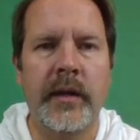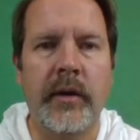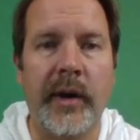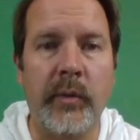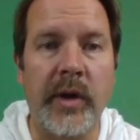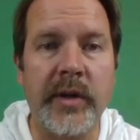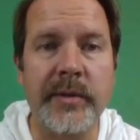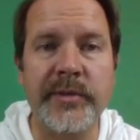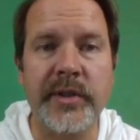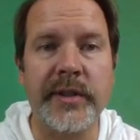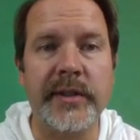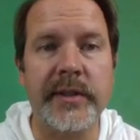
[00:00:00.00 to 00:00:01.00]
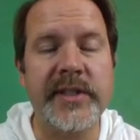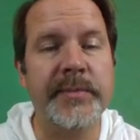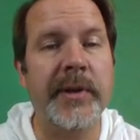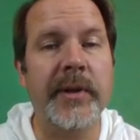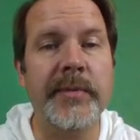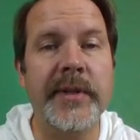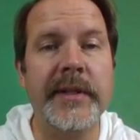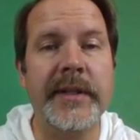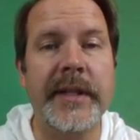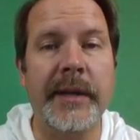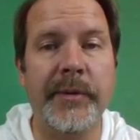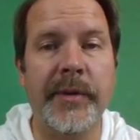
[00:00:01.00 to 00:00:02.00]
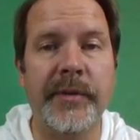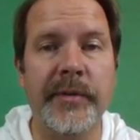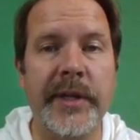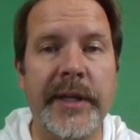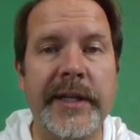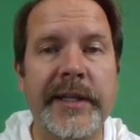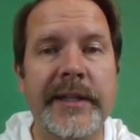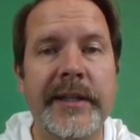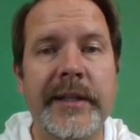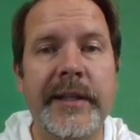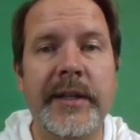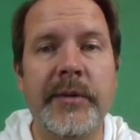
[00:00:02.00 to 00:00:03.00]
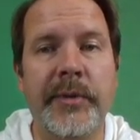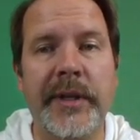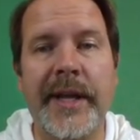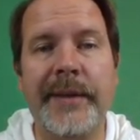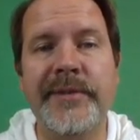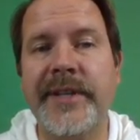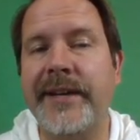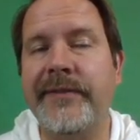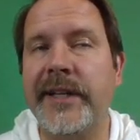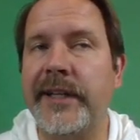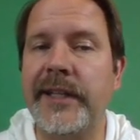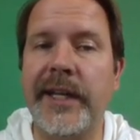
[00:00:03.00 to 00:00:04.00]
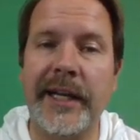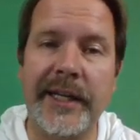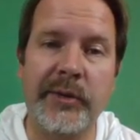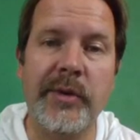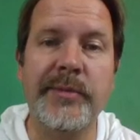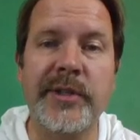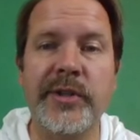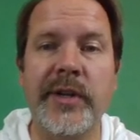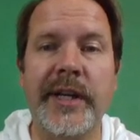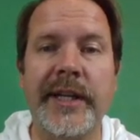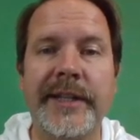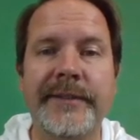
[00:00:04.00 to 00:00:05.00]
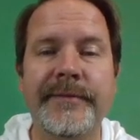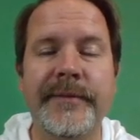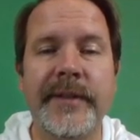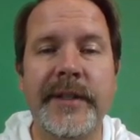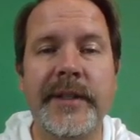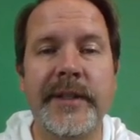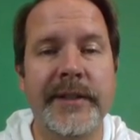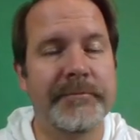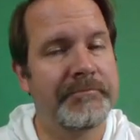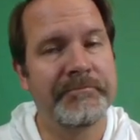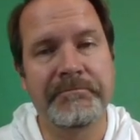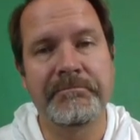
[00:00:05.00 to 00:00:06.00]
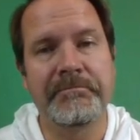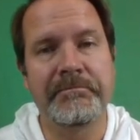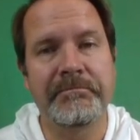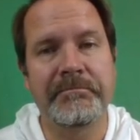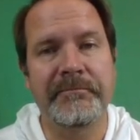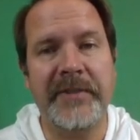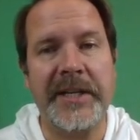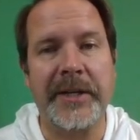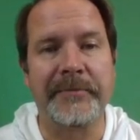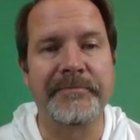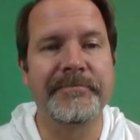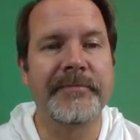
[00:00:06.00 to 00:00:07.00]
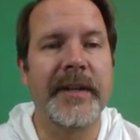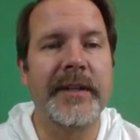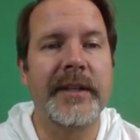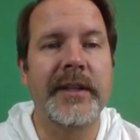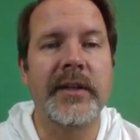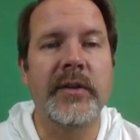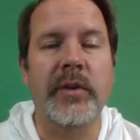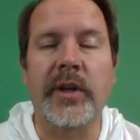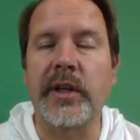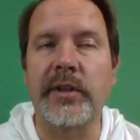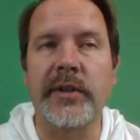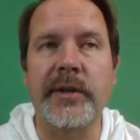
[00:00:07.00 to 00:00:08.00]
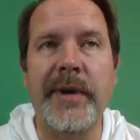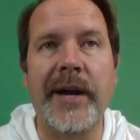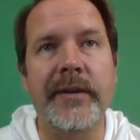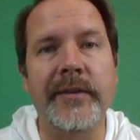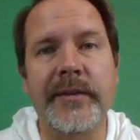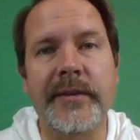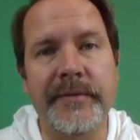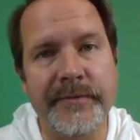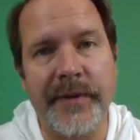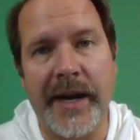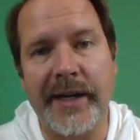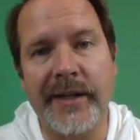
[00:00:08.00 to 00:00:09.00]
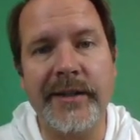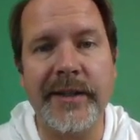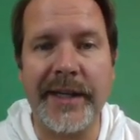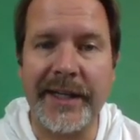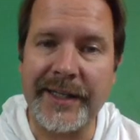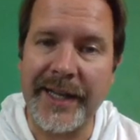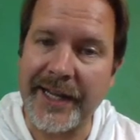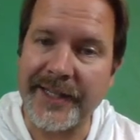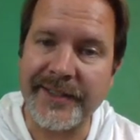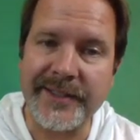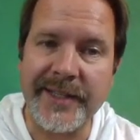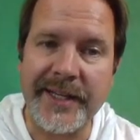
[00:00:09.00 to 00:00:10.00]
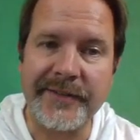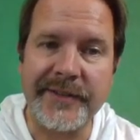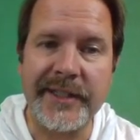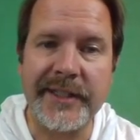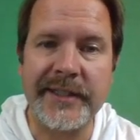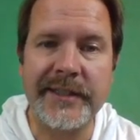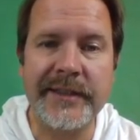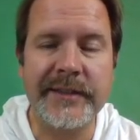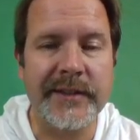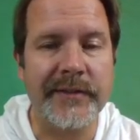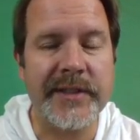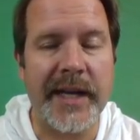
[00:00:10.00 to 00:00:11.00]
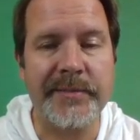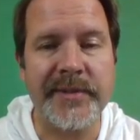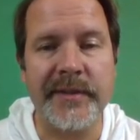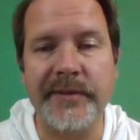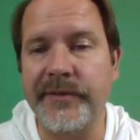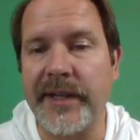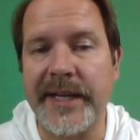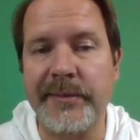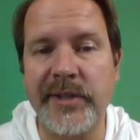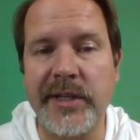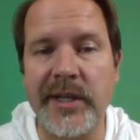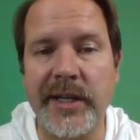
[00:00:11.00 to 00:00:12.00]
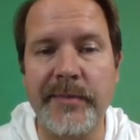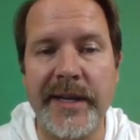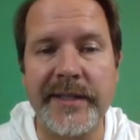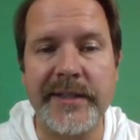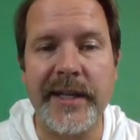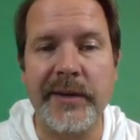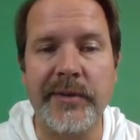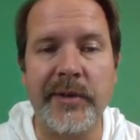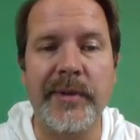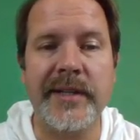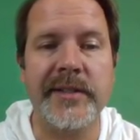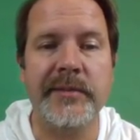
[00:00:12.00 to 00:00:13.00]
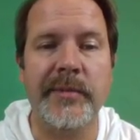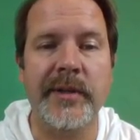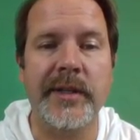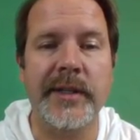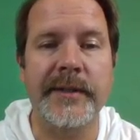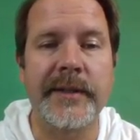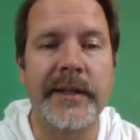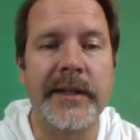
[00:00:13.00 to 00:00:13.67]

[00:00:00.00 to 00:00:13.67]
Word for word: All right, welcome to experiment number three, pre-lab safety and equipment training video. We're gonna learn about fire and acid safety, different types of the flames that you can make today with your Bunsen burner,